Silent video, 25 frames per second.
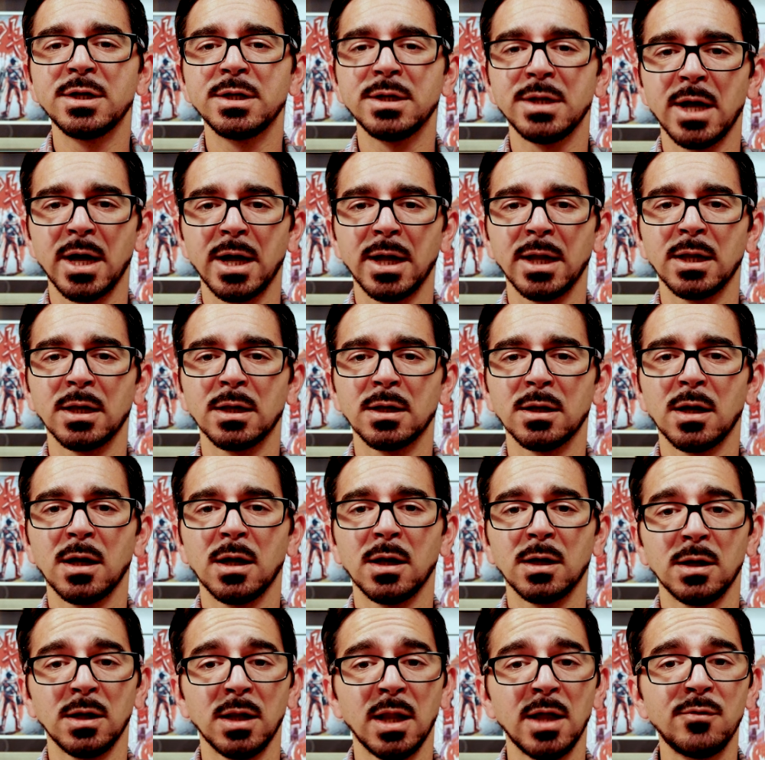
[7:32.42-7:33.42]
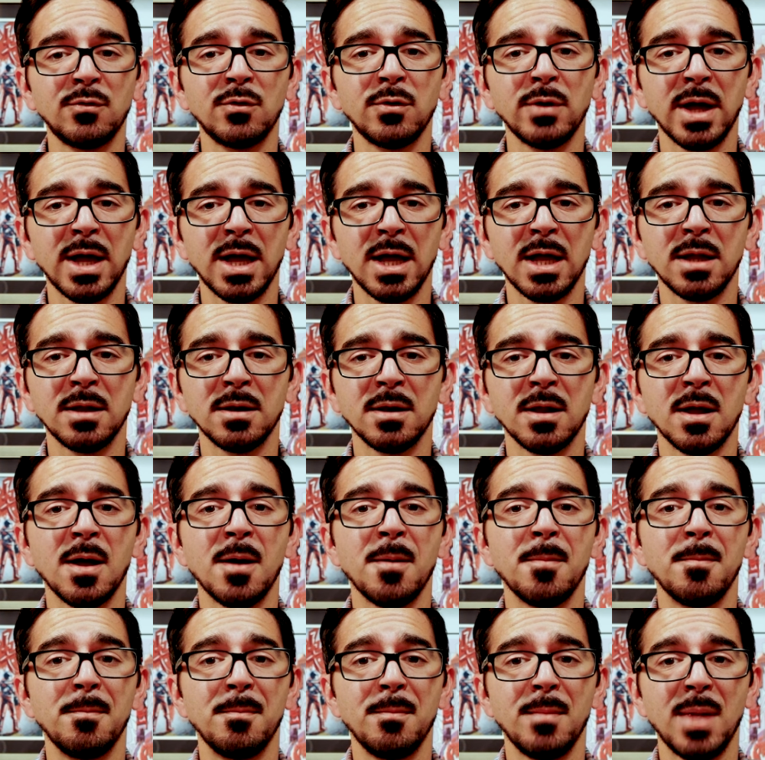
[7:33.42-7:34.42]
Knight, a level 8
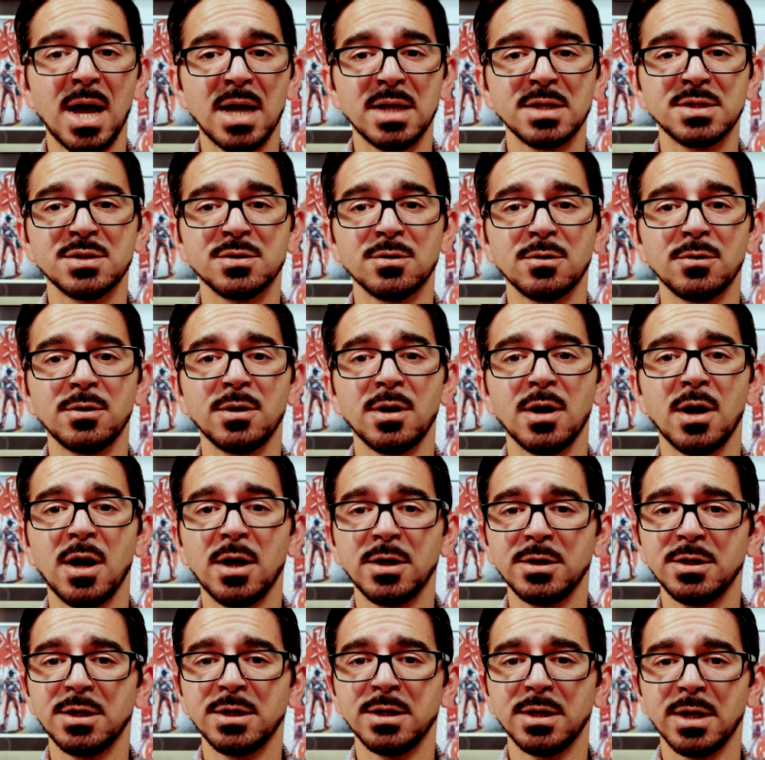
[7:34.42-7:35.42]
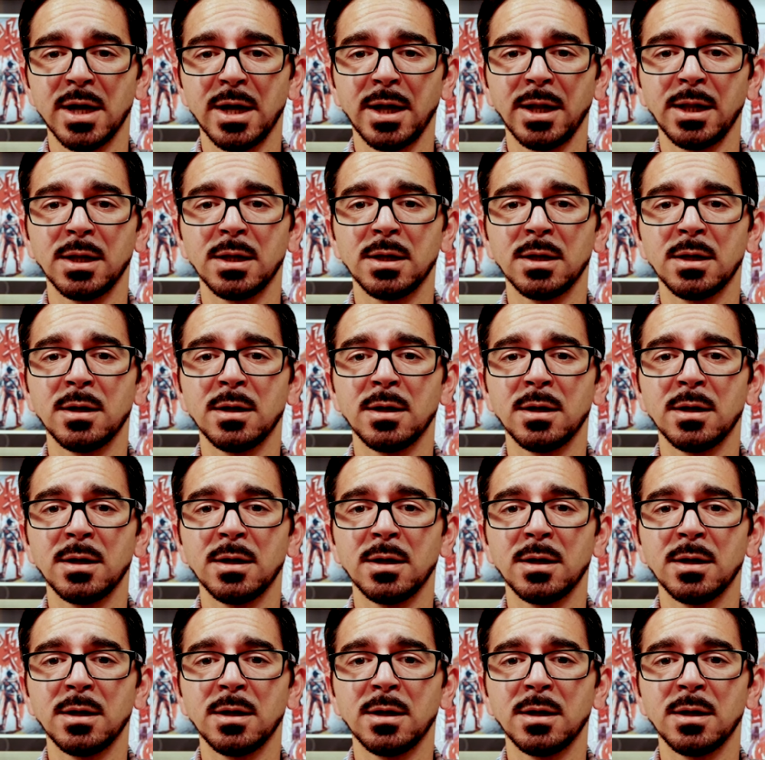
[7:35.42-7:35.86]
mastered Onion Knight,